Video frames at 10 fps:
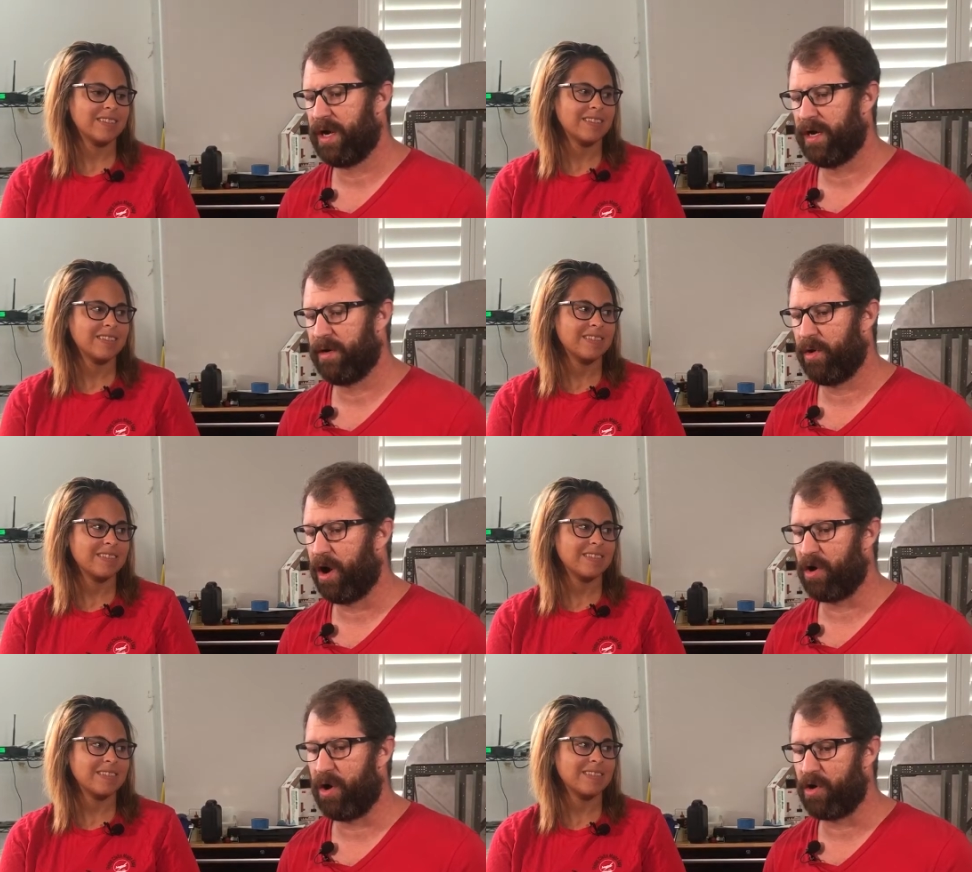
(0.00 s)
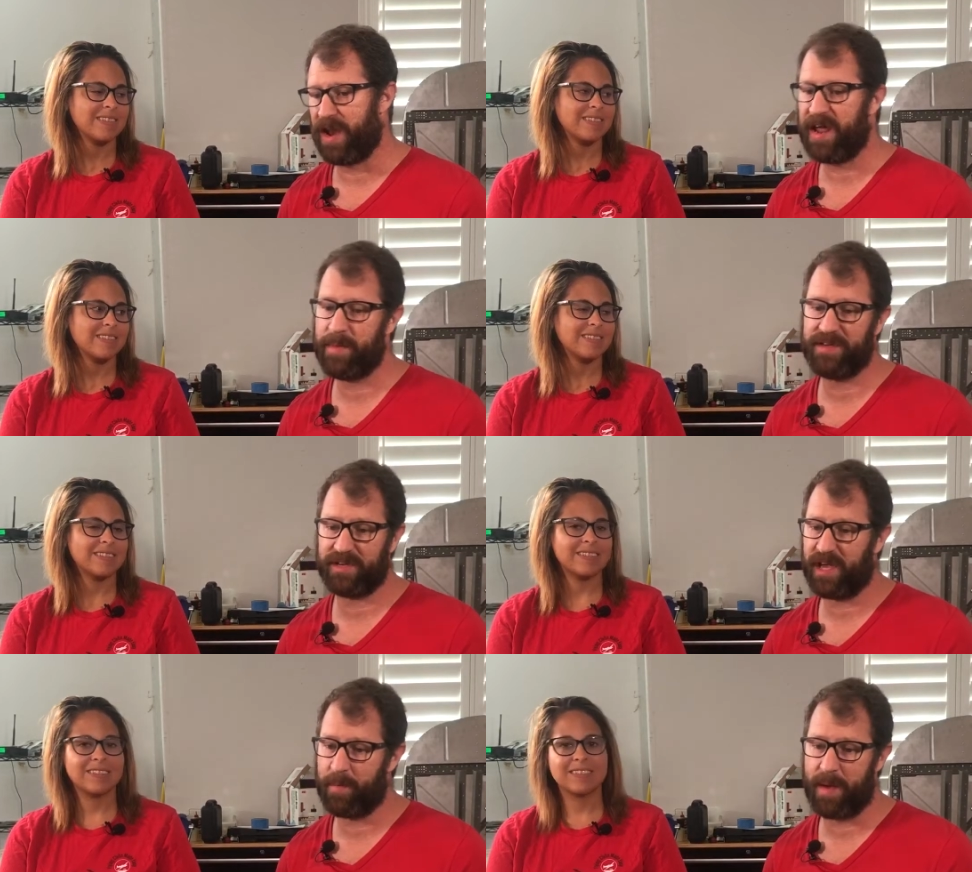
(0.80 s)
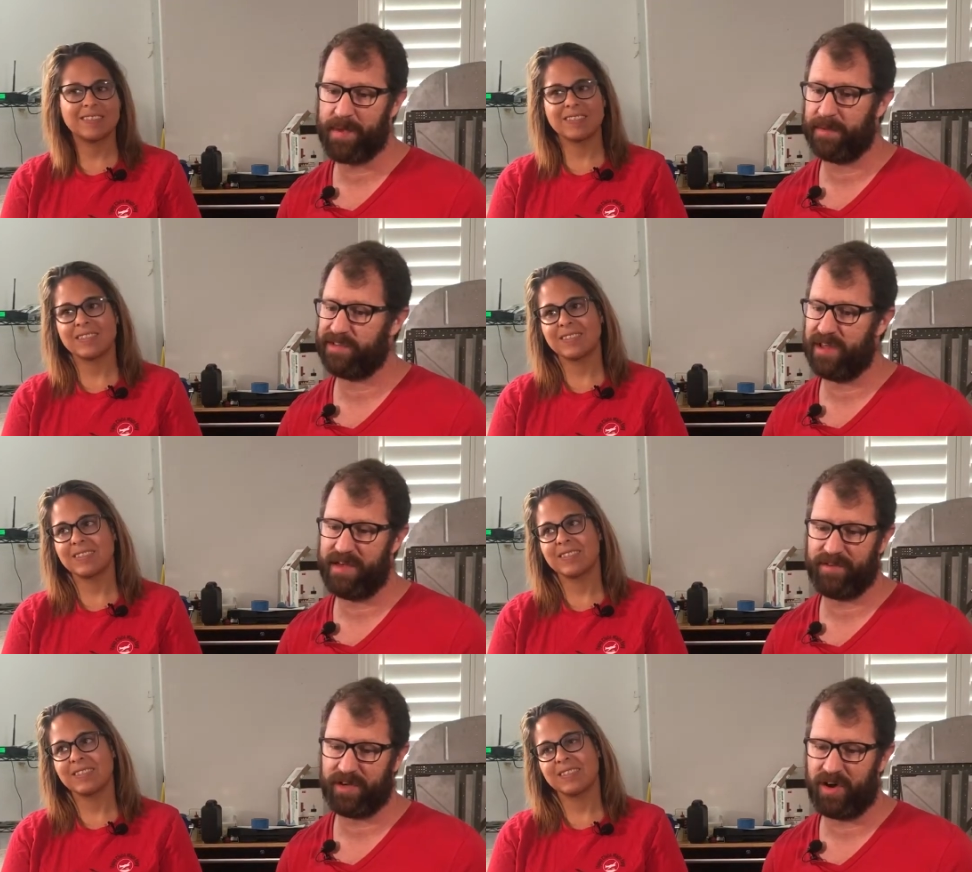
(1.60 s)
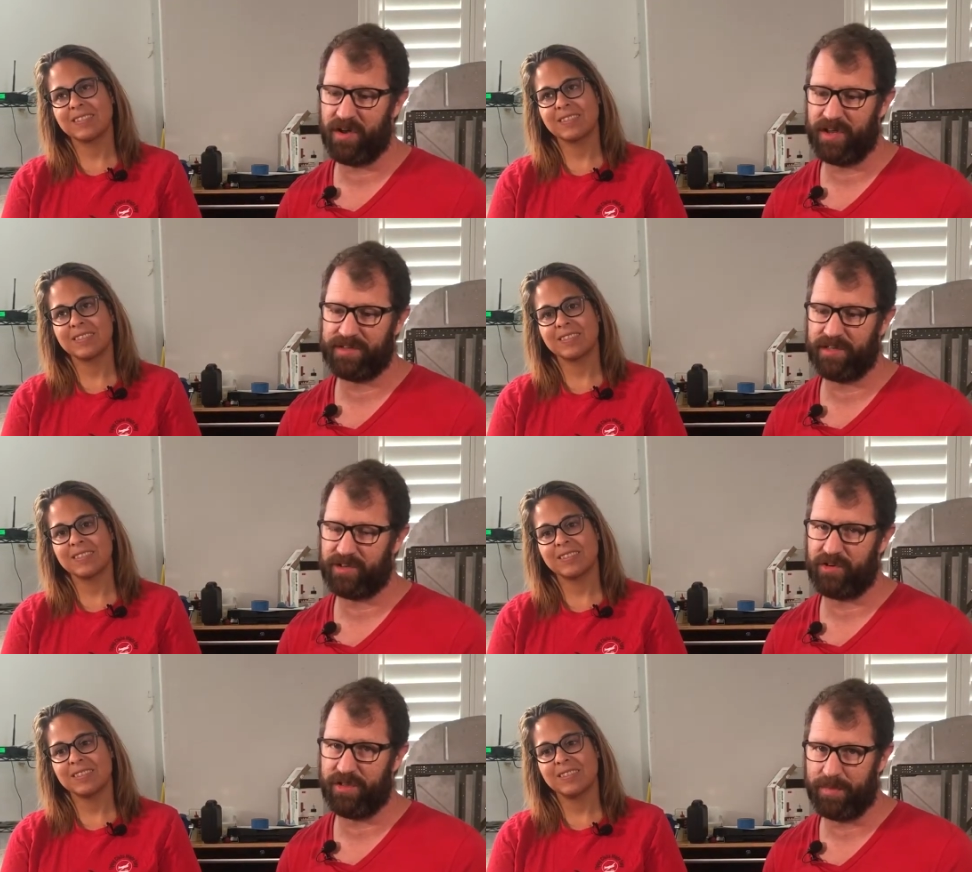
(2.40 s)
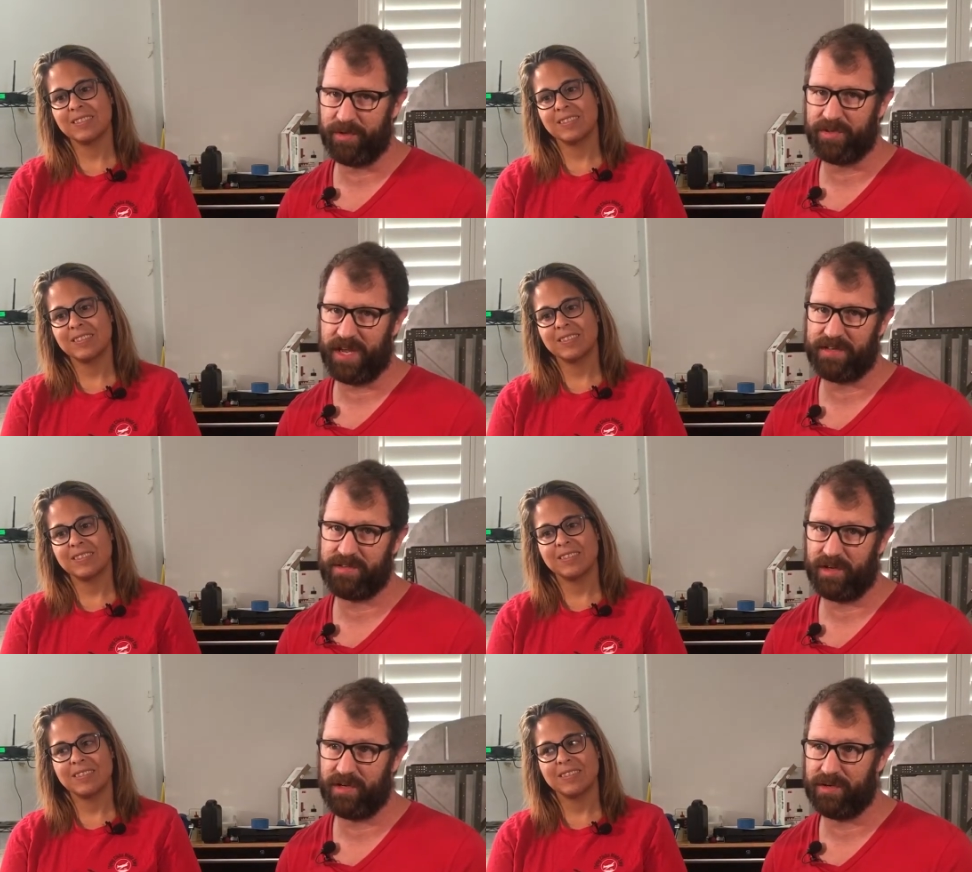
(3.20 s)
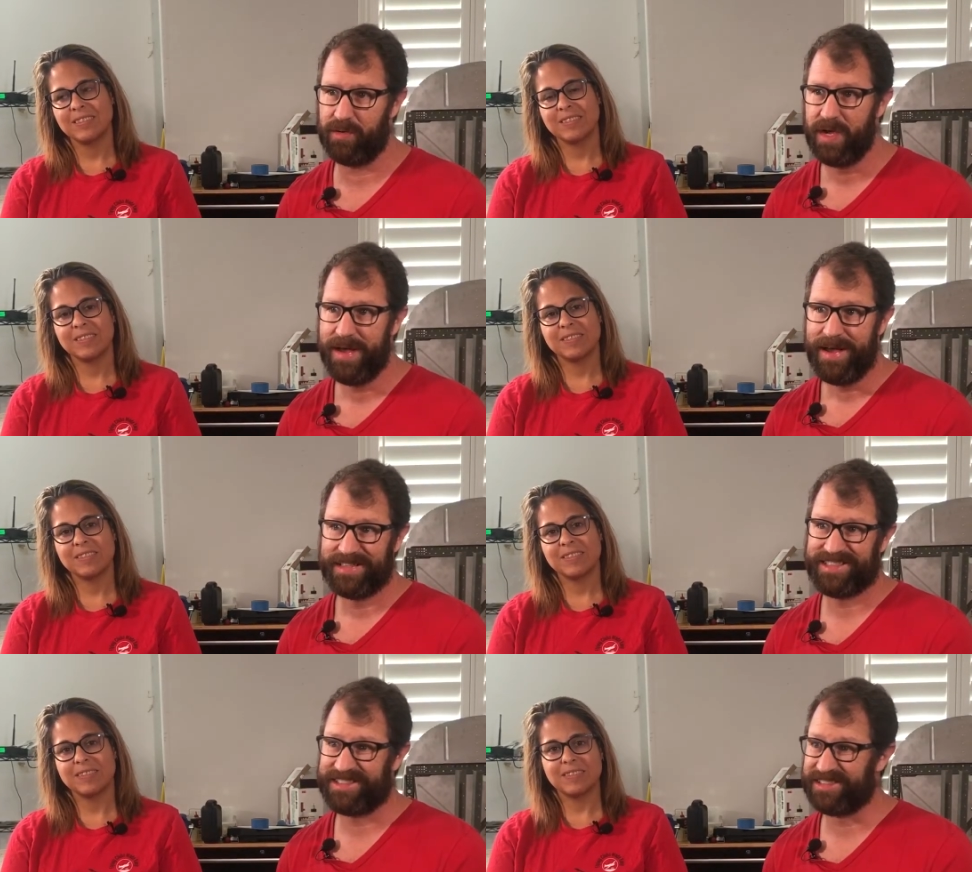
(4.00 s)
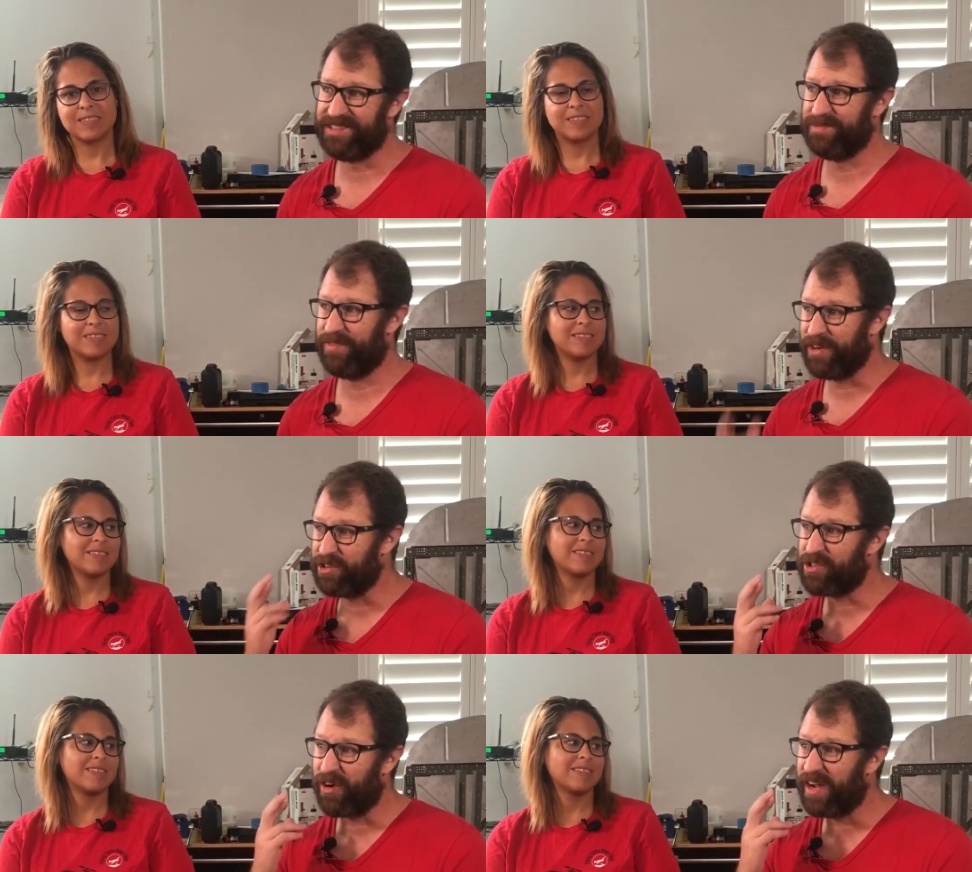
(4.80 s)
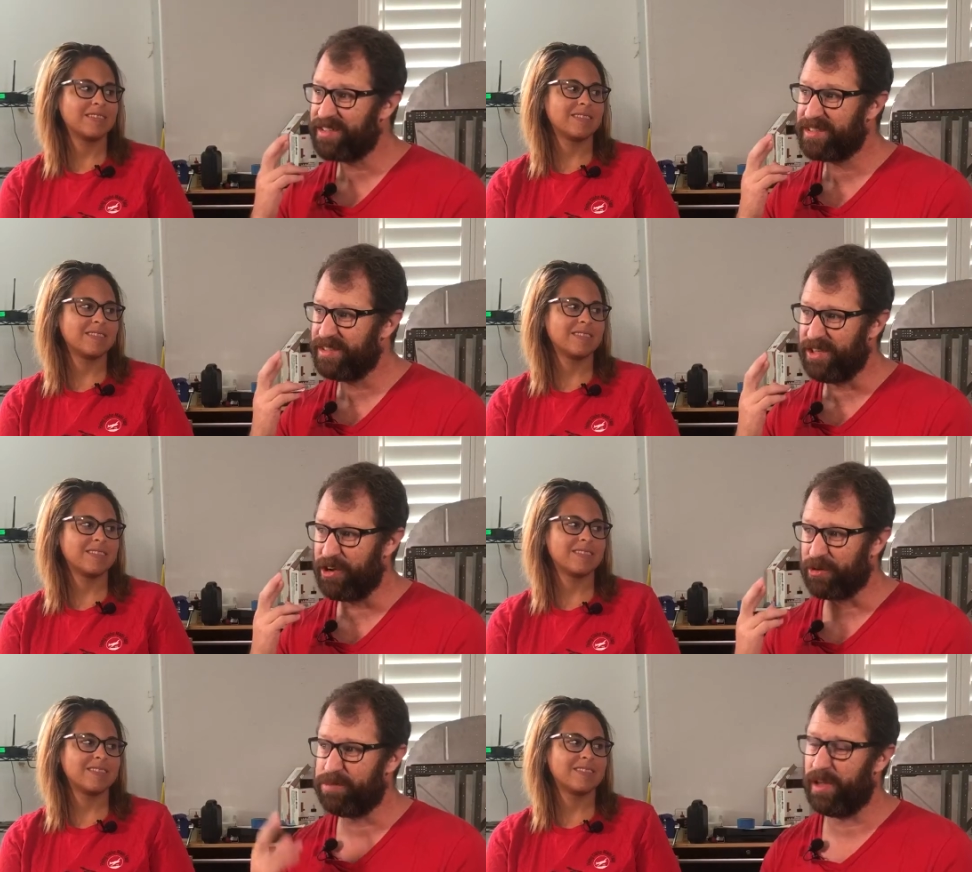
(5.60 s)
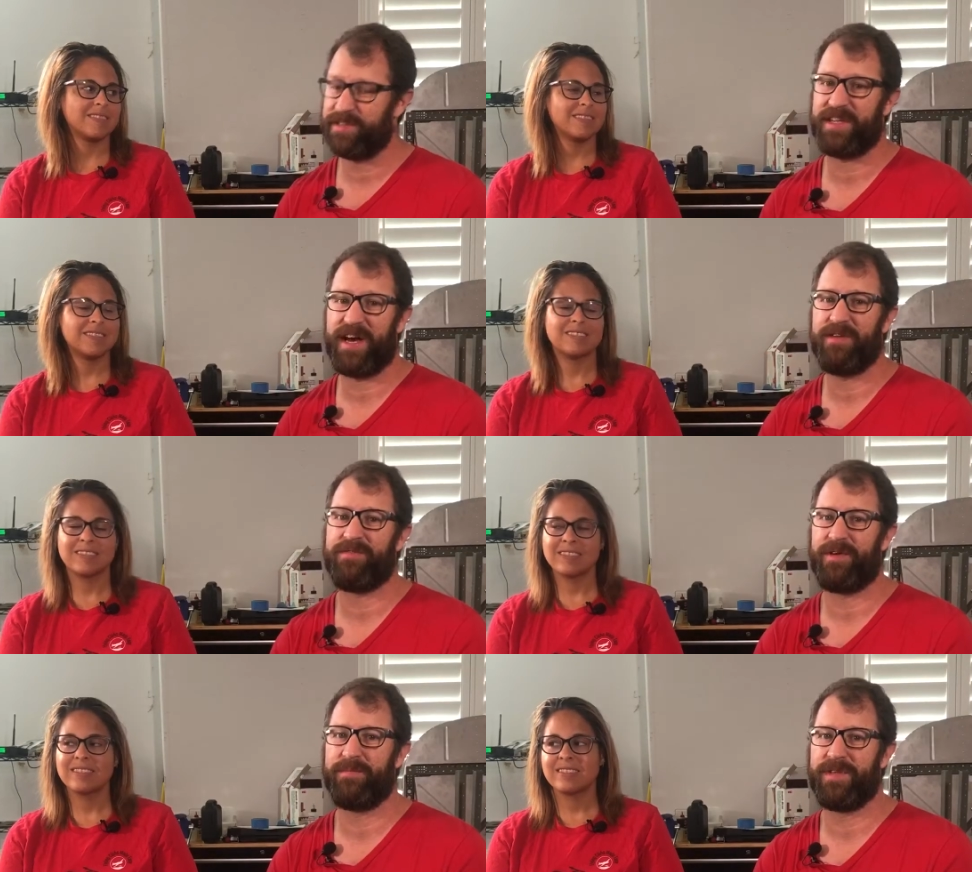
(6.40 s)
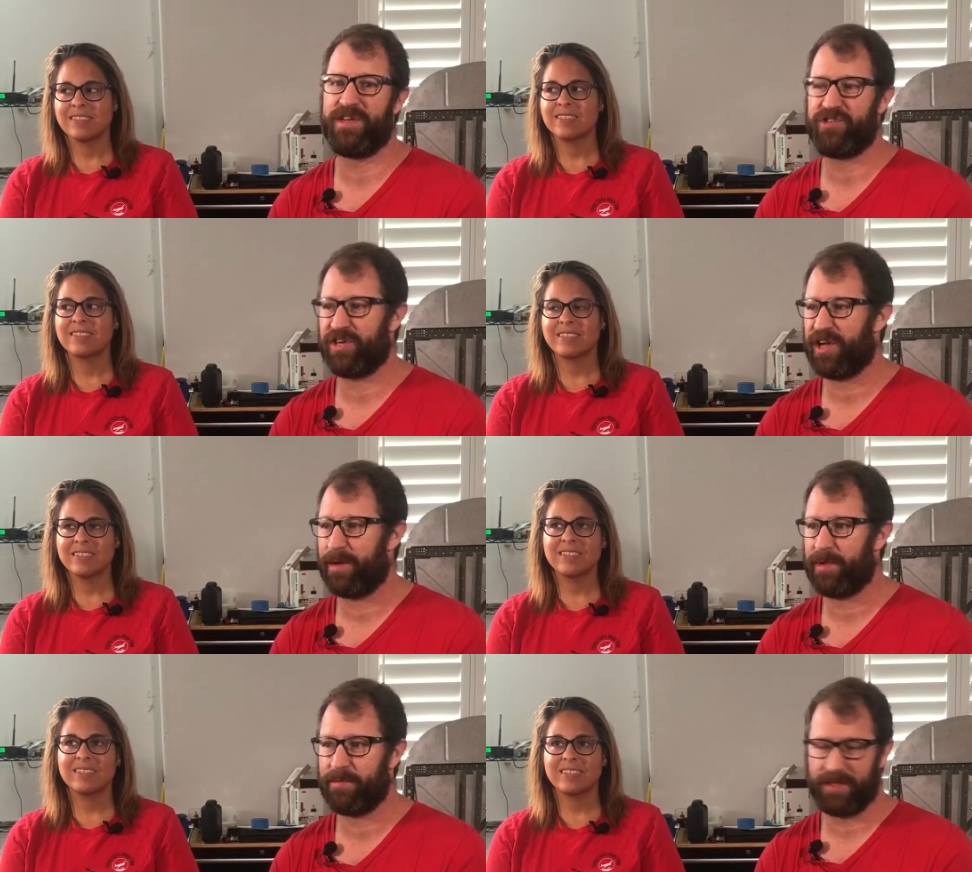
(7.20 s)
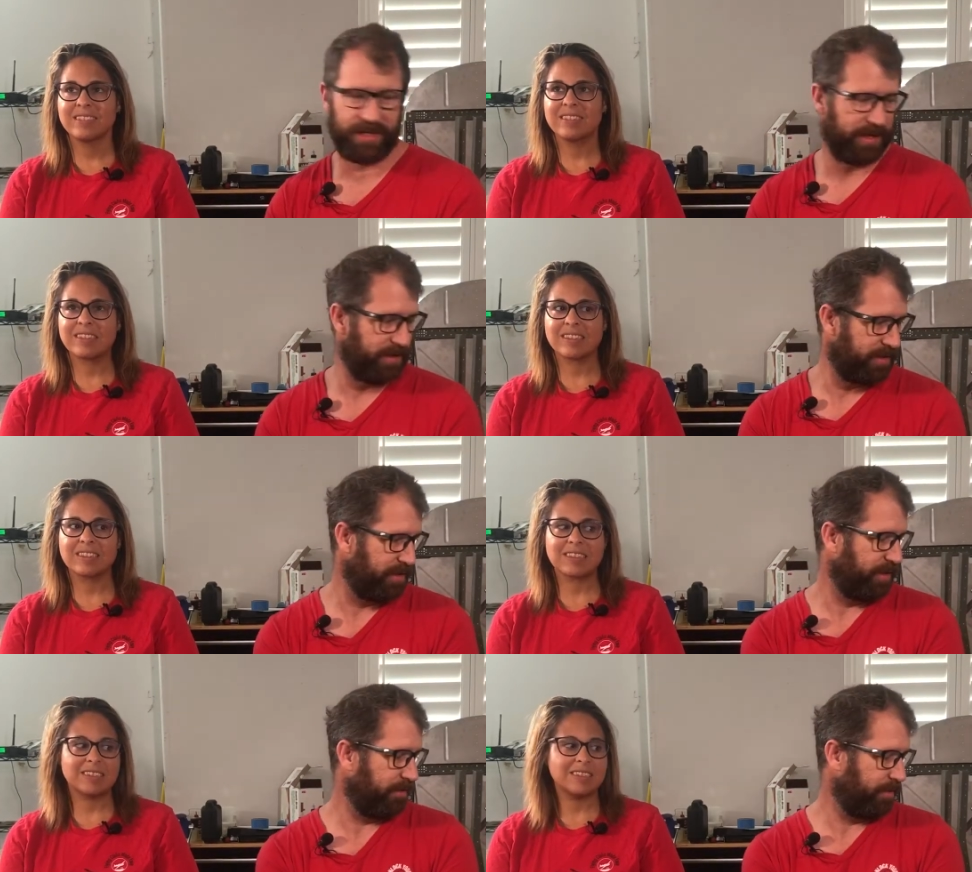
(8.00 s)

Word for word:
Speaker 1: Uh, our, our name hasn't come up yet, so they haven't called us to start the build yet. So still fingers crossed a year plus out from the engine coming because